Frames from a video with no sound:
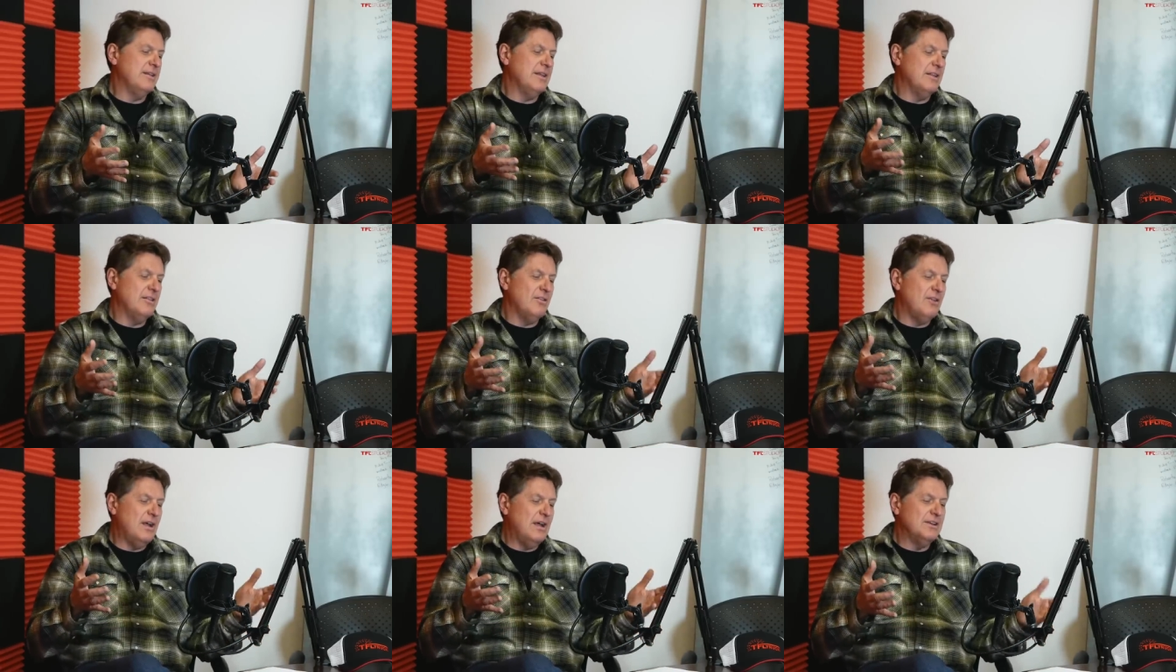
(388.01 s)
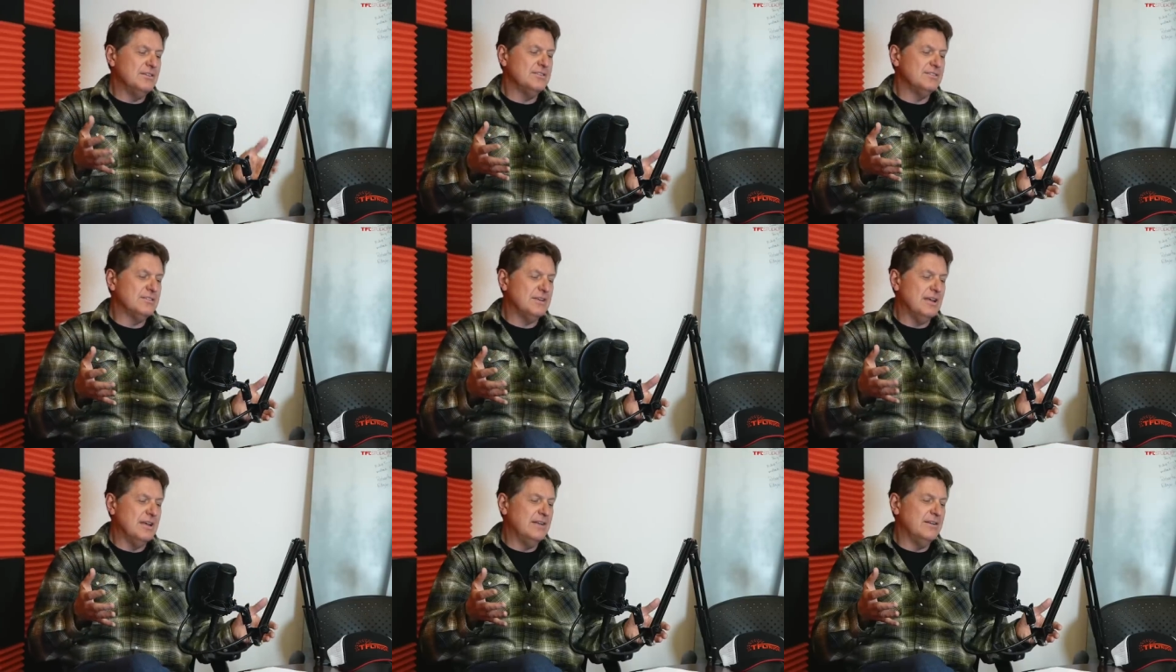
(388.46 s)
then
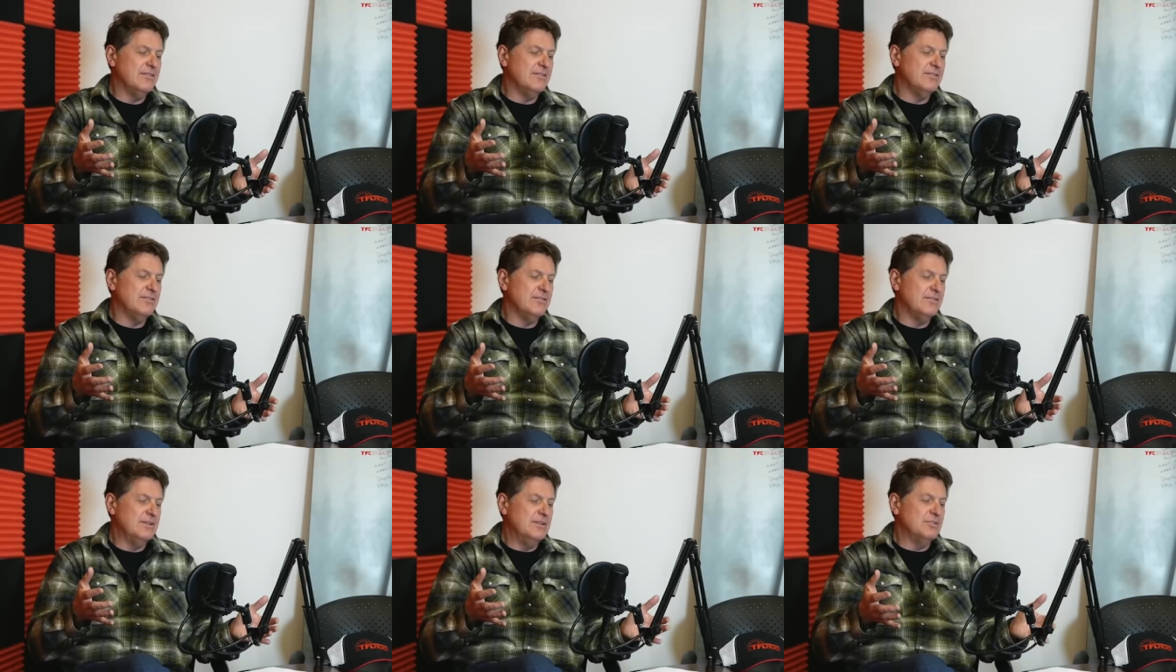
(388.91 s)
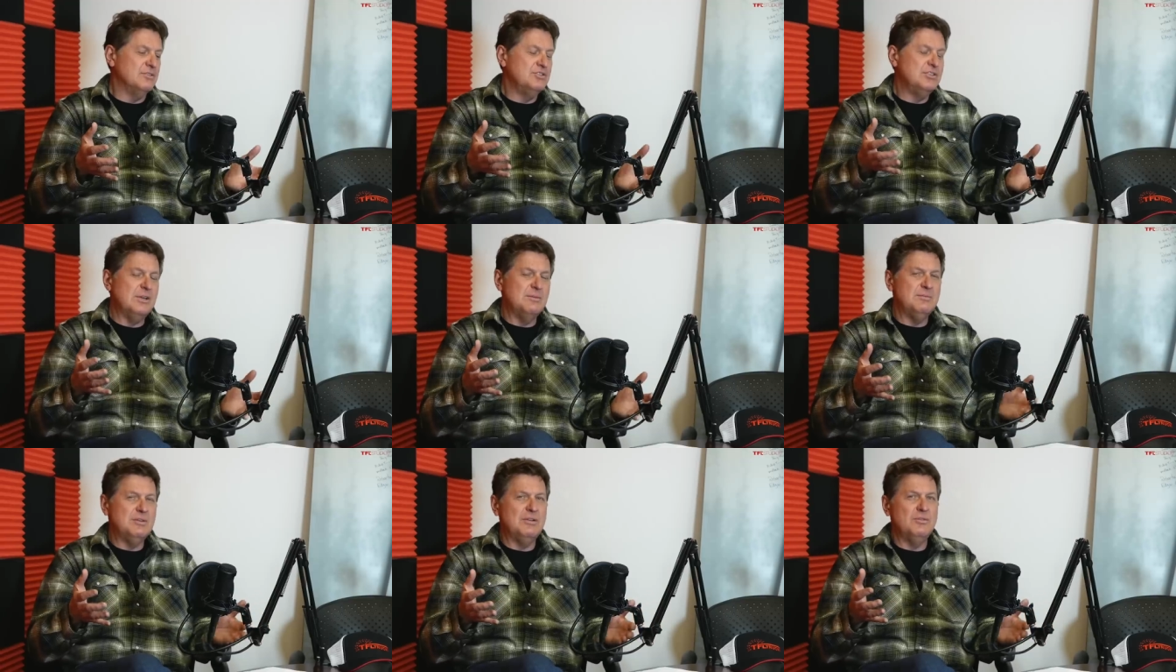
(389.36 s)
lost kind of you know
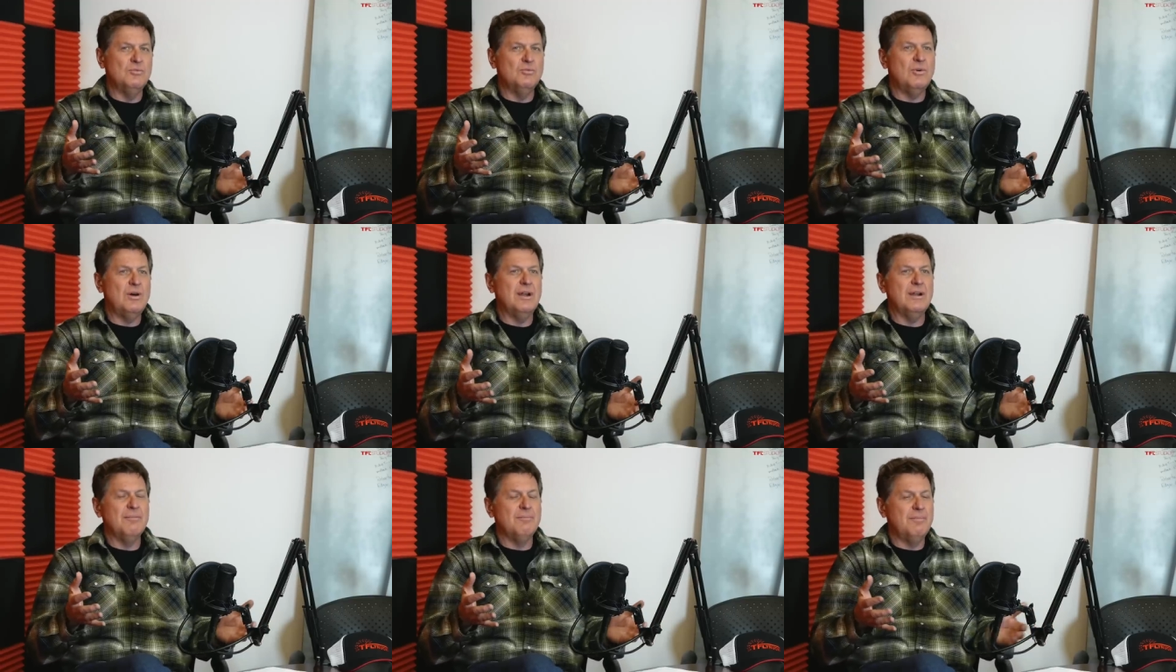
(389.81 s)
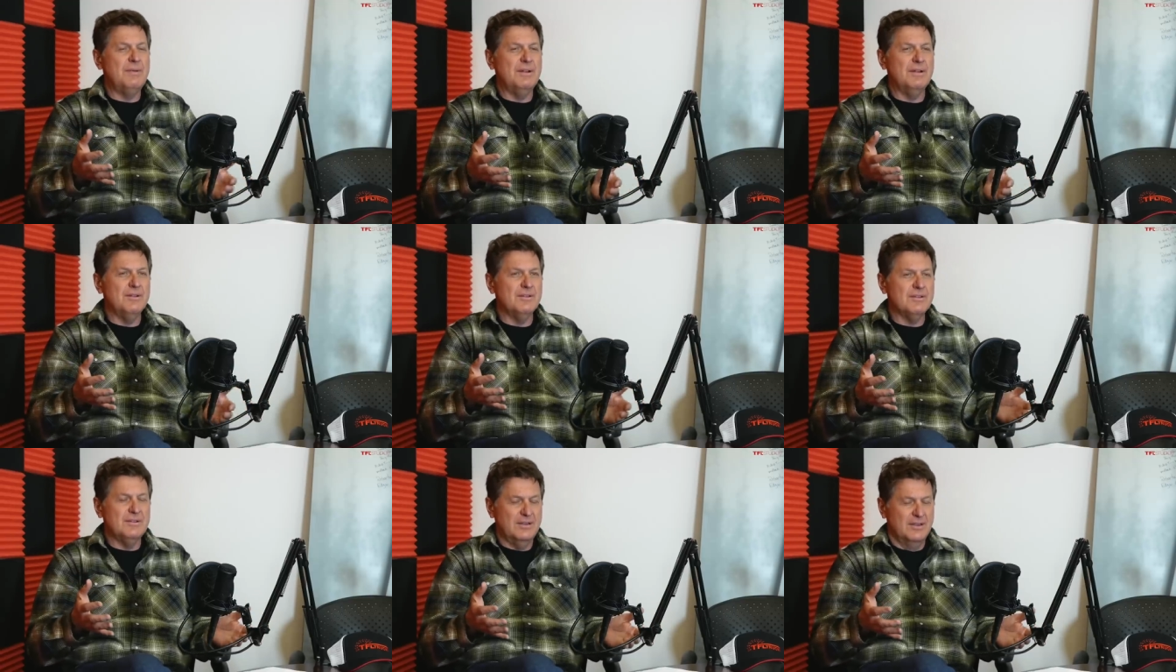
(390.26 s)
GM didn't want to
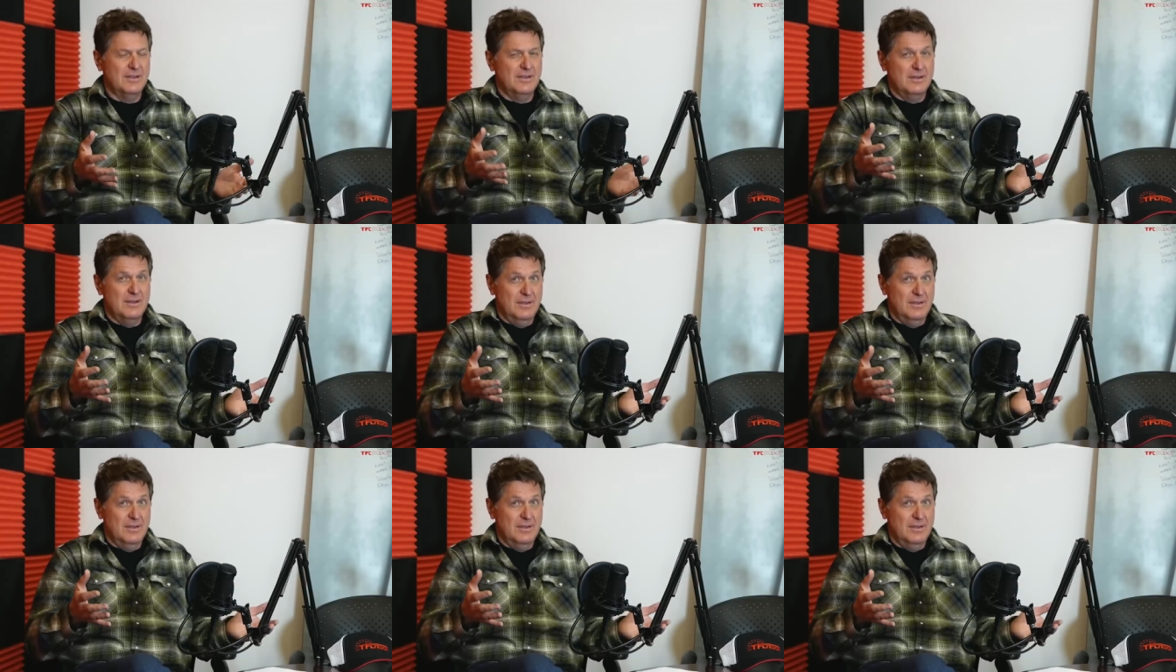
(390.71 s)
build